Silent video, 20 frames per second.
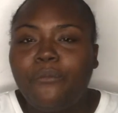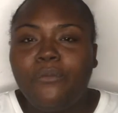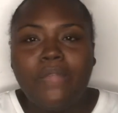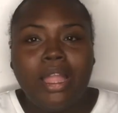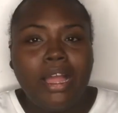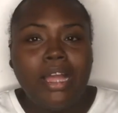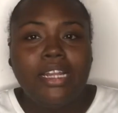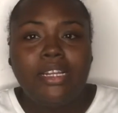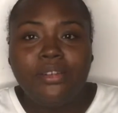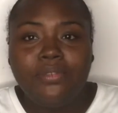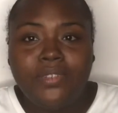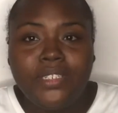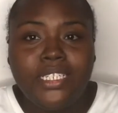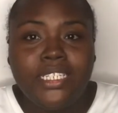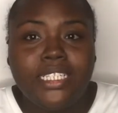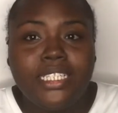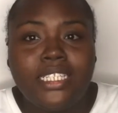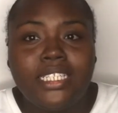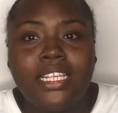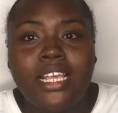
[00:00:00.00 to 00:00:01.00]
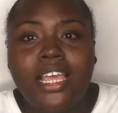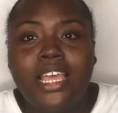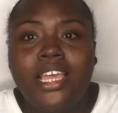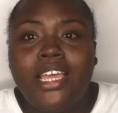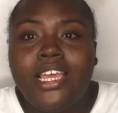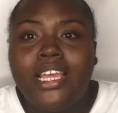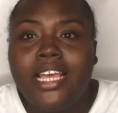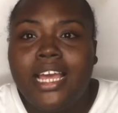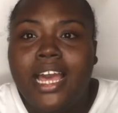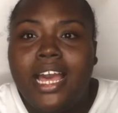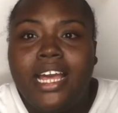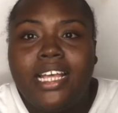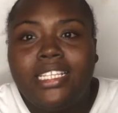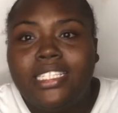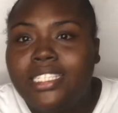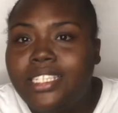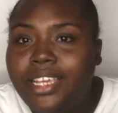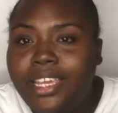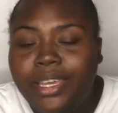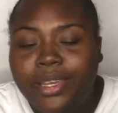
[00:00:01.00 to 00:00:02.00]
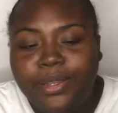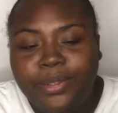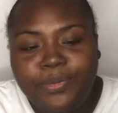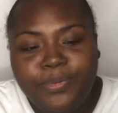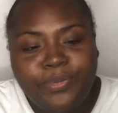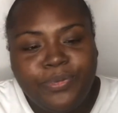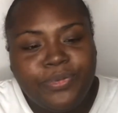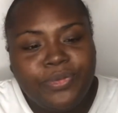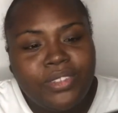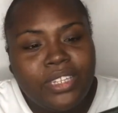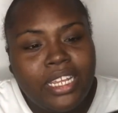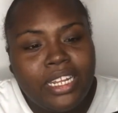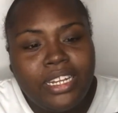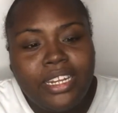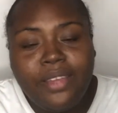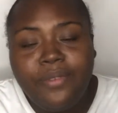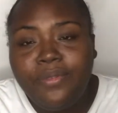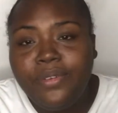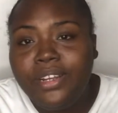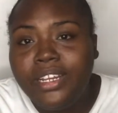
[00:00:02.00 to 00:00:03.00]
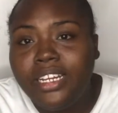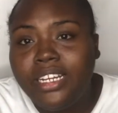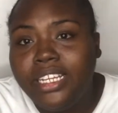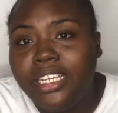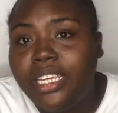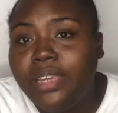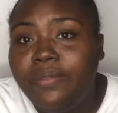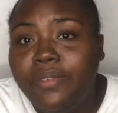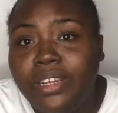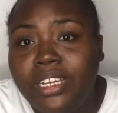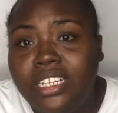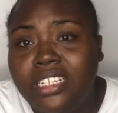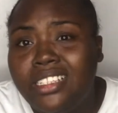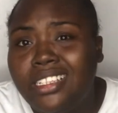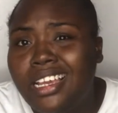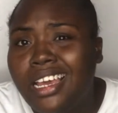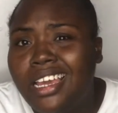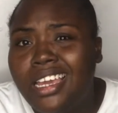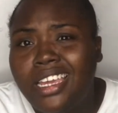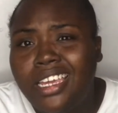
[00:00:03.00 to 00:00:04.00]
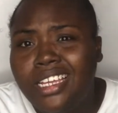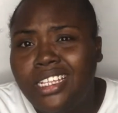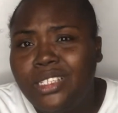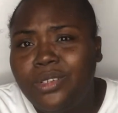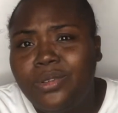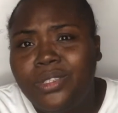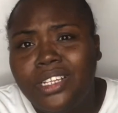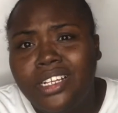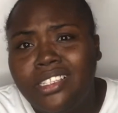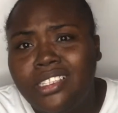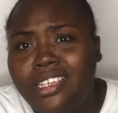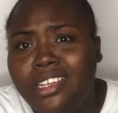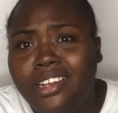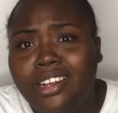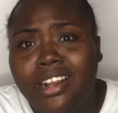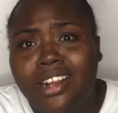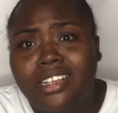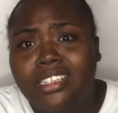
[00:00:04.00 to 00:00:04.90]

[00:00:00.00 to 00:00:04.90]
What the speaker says: I loved it. So yeah, definitely giving it a 8 out of 10 or a